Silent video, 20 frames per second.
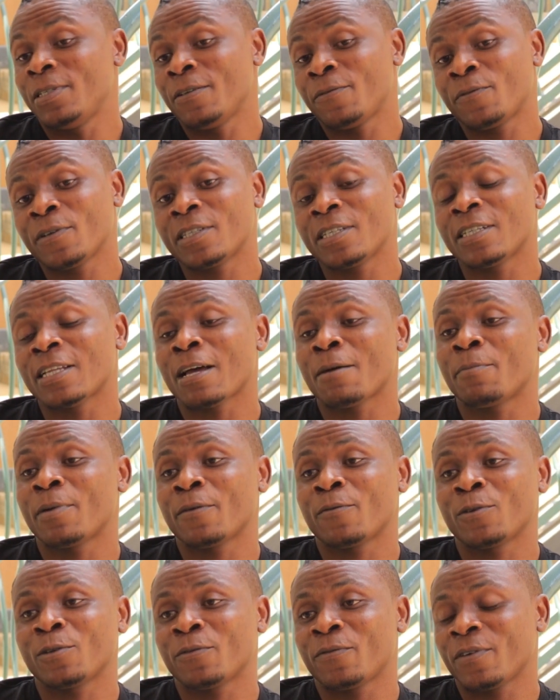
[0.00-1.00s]
defeating
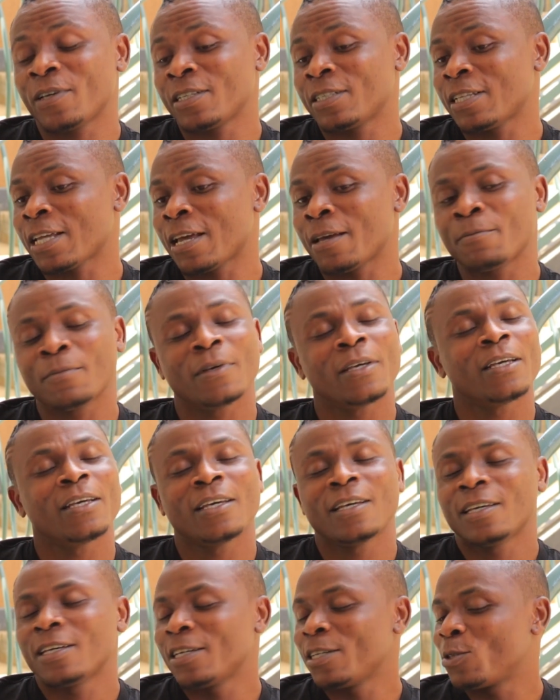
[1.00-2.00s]
Apple for the first time.
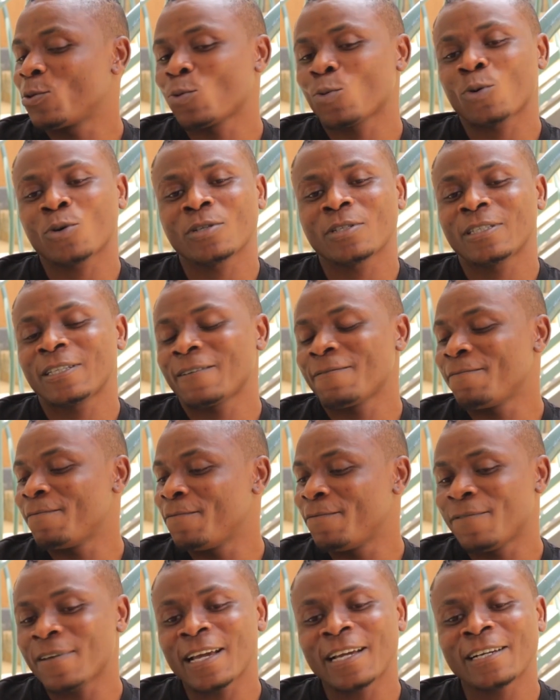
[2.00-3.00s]
Yeah. It was a
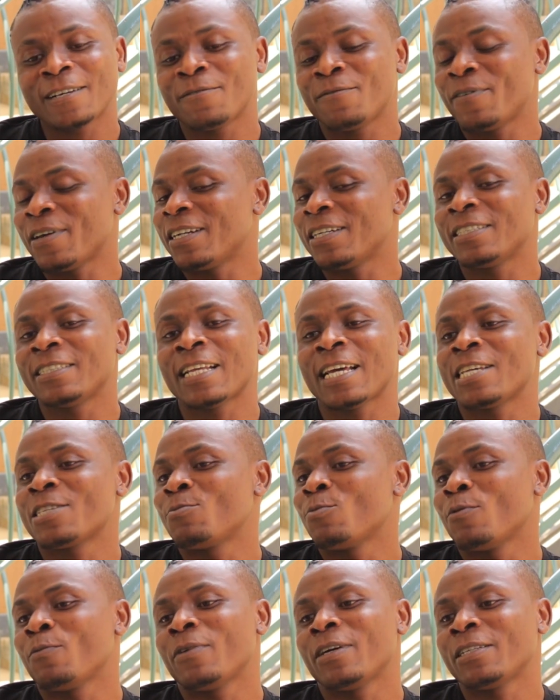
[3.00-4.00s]
very, very
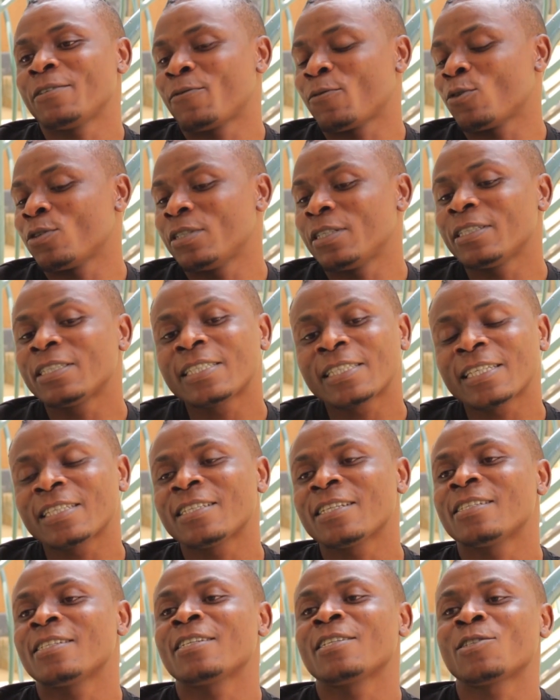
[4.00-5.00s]
nice moment for the
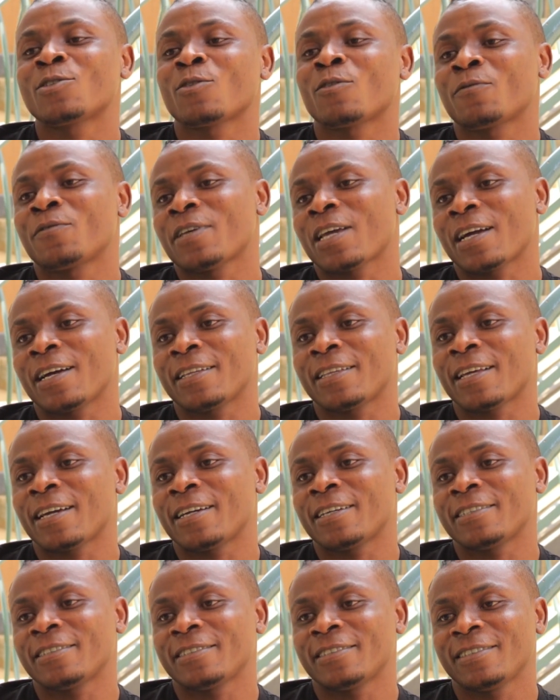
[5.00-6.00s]
citizens of
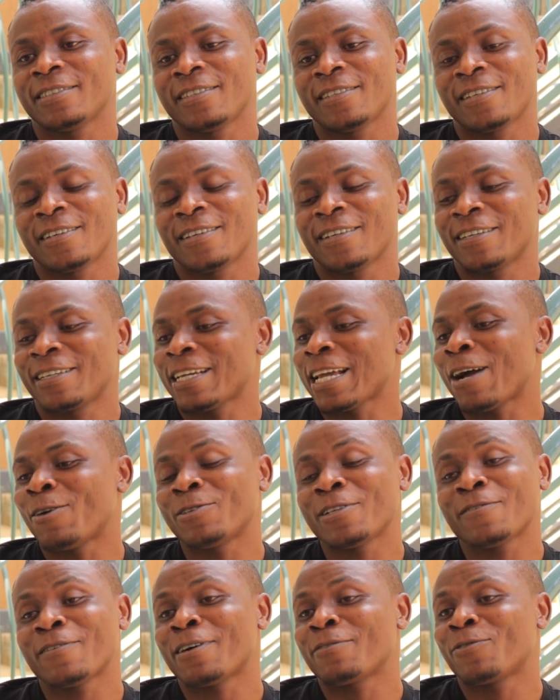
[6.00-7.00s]
Yagatai. Yeah,
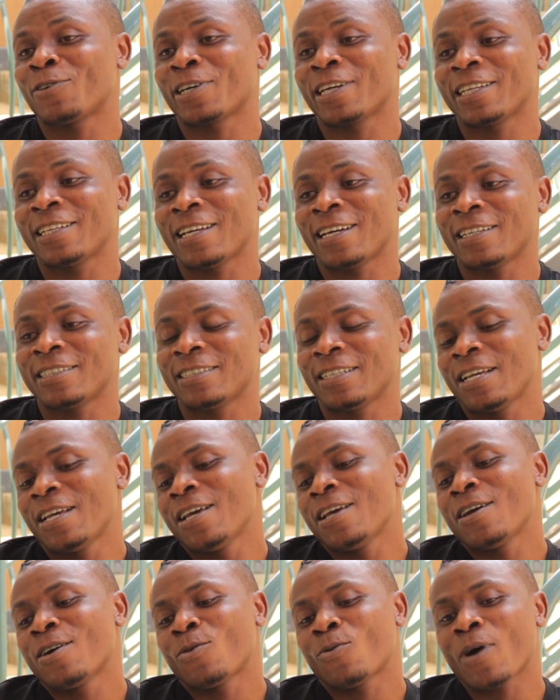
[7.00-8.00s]
I'll never forget that.
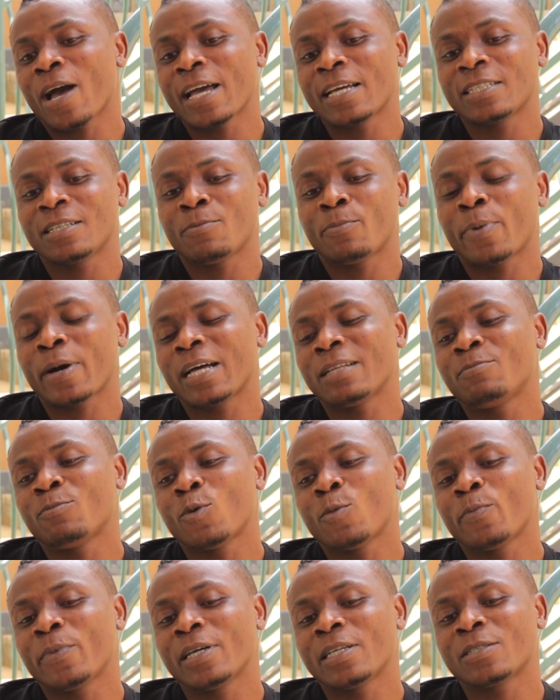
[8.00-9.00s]
Why the bad
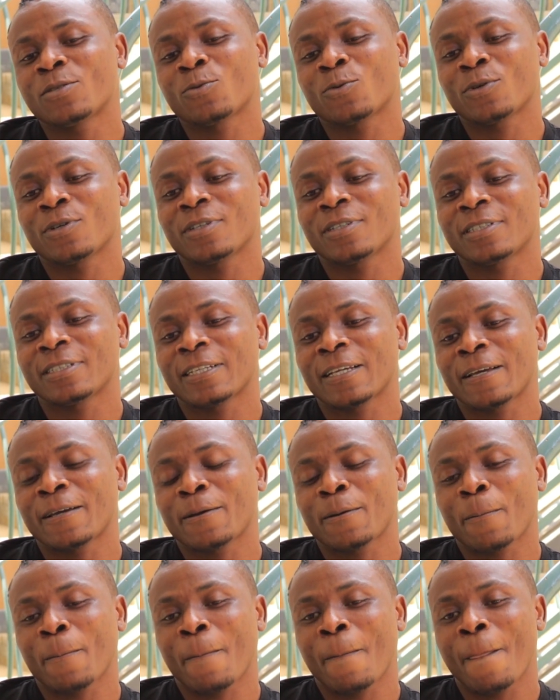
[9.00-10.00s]
moment was.
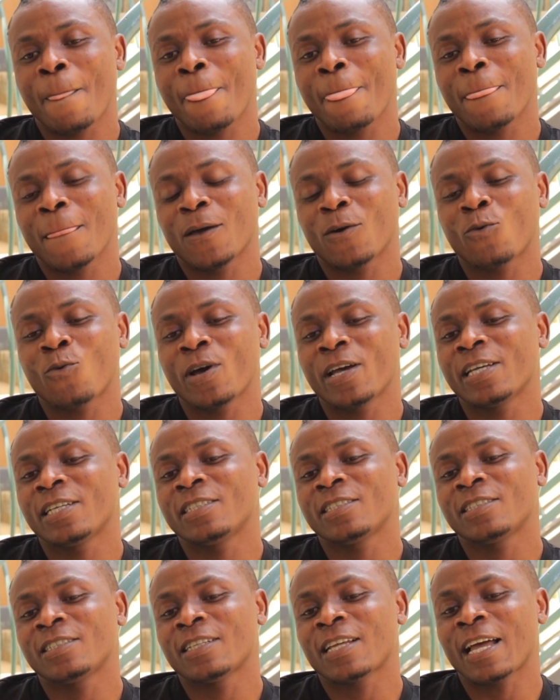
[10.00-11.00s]
Um,
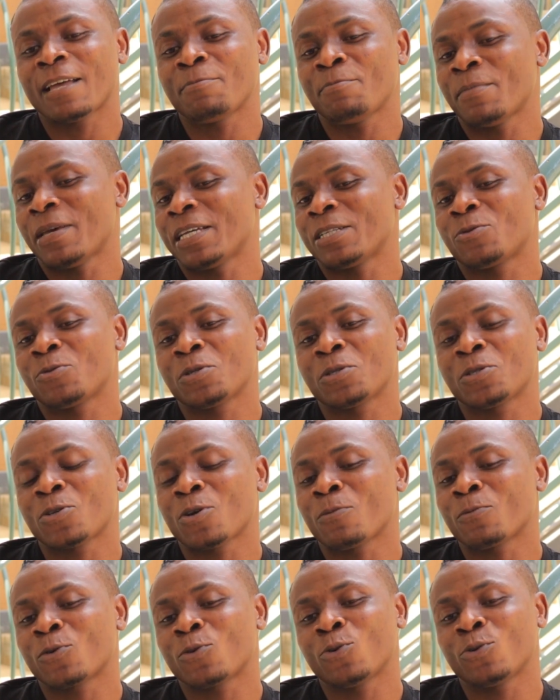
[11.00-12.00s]
when I met with
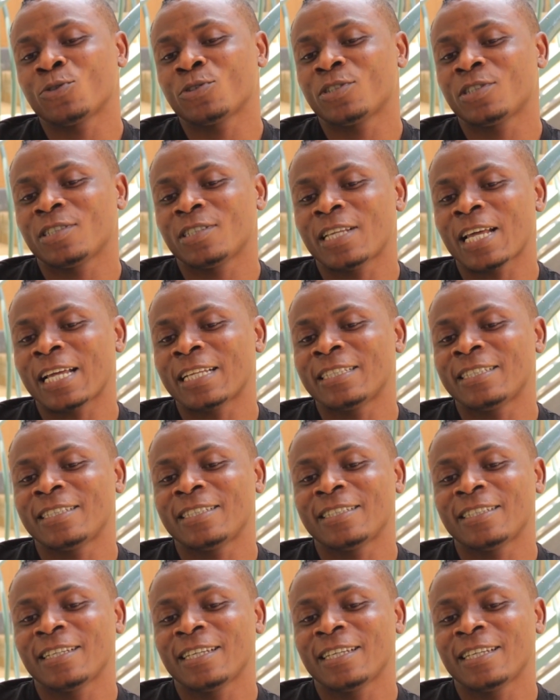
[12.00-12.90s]
some coach that